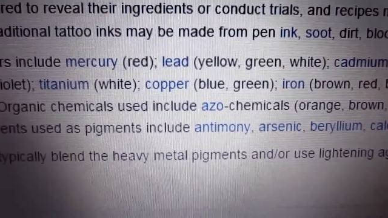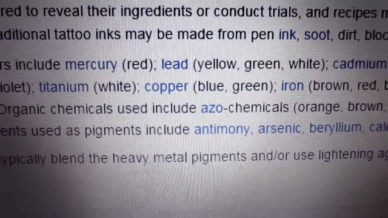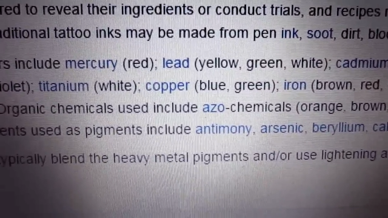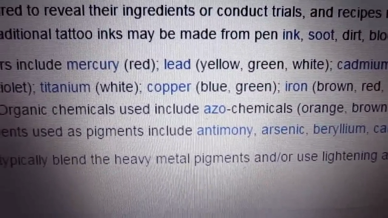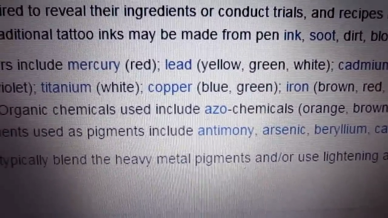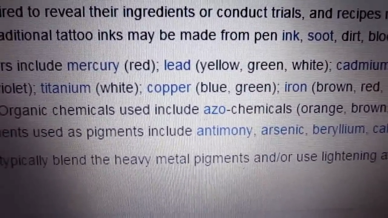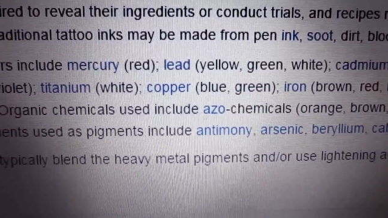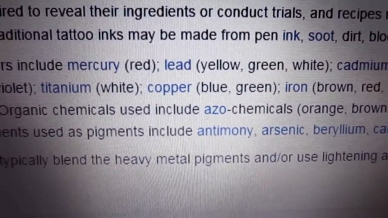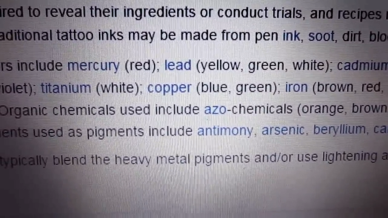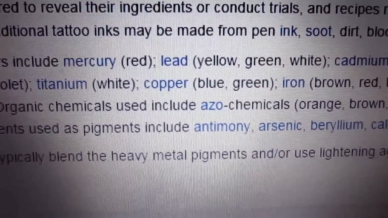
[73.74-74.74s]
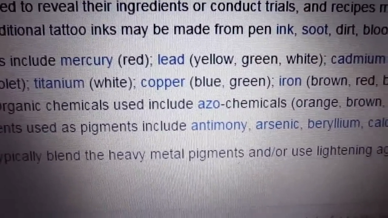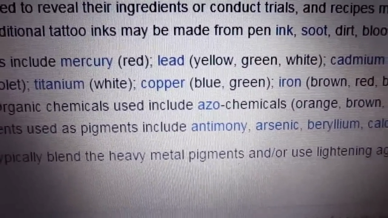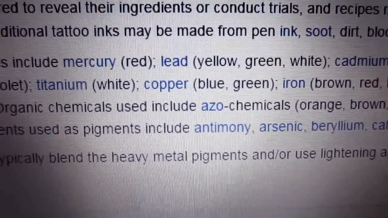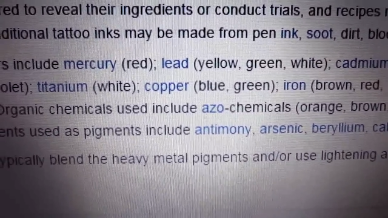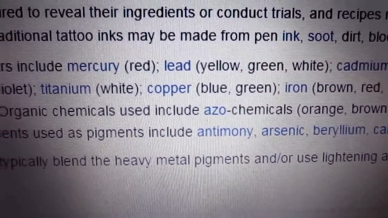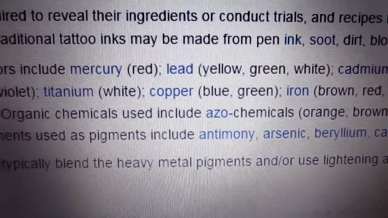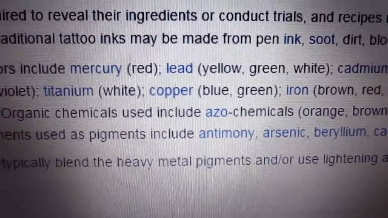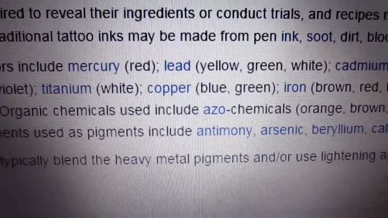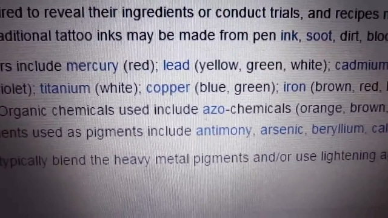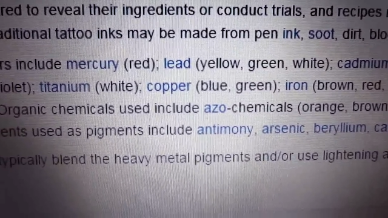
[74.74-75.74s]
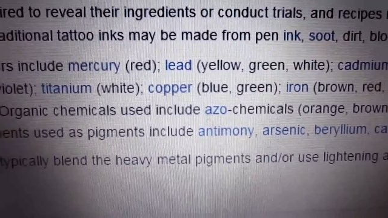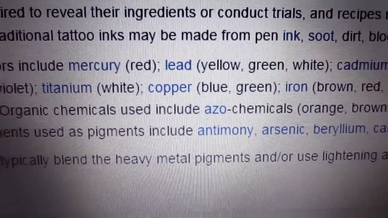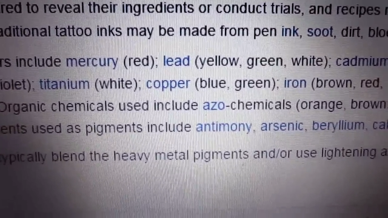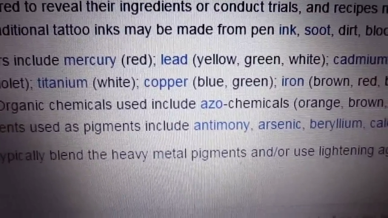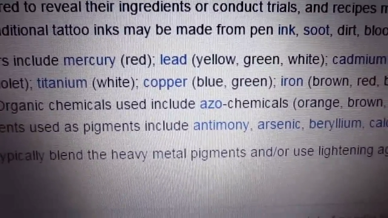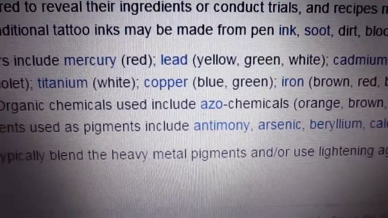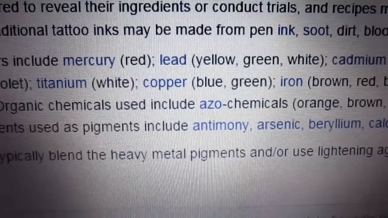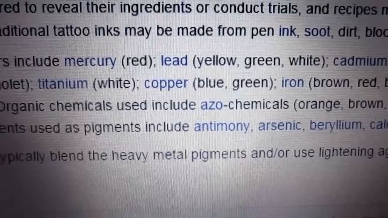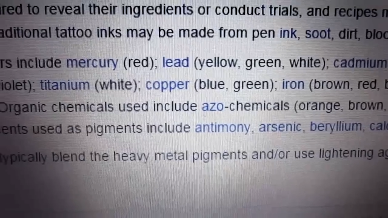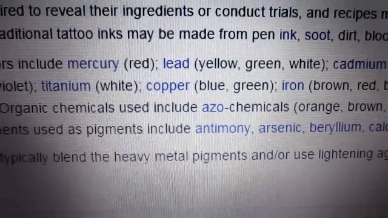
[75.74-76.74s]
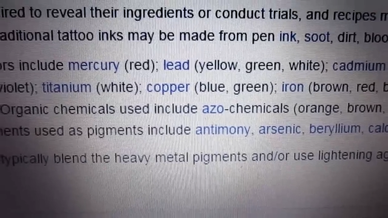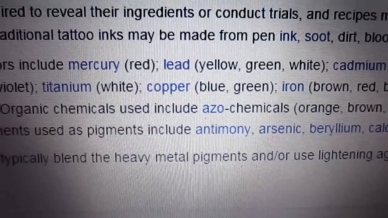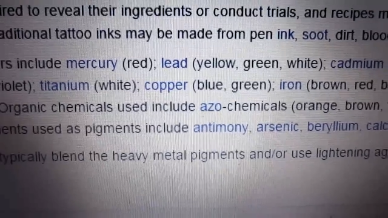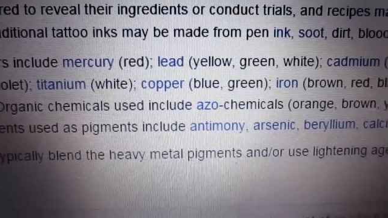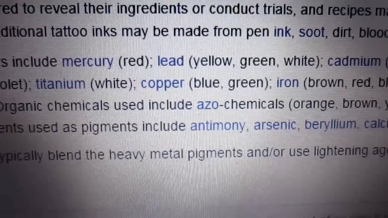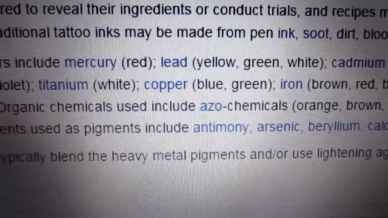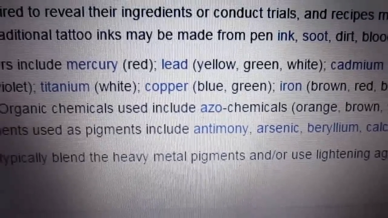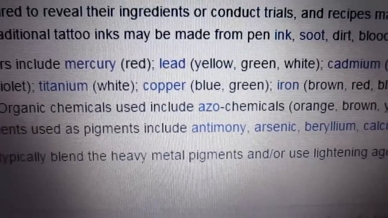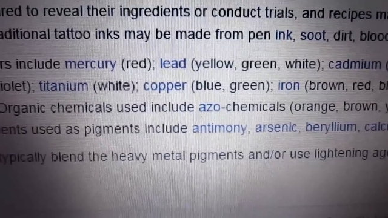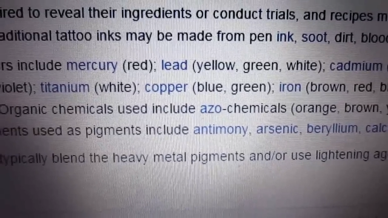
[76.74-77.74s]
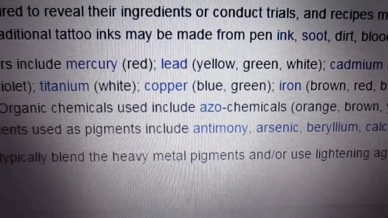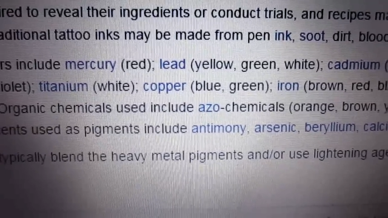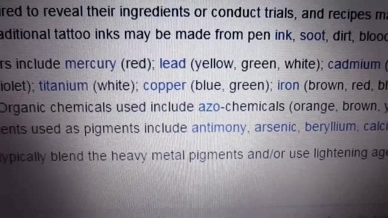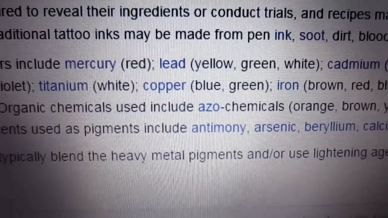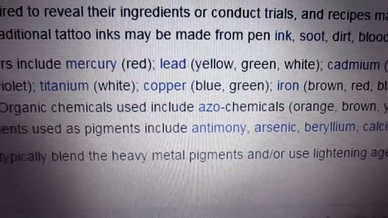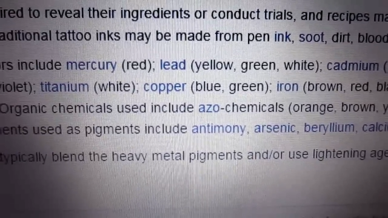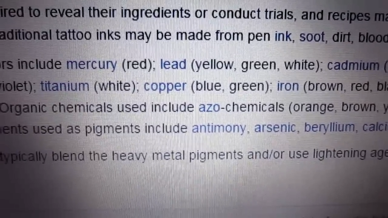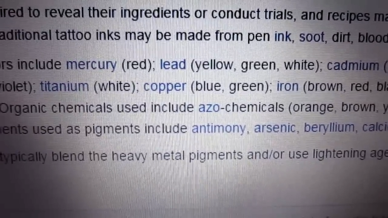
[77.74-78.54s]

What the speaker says: [unreadable: no face in view]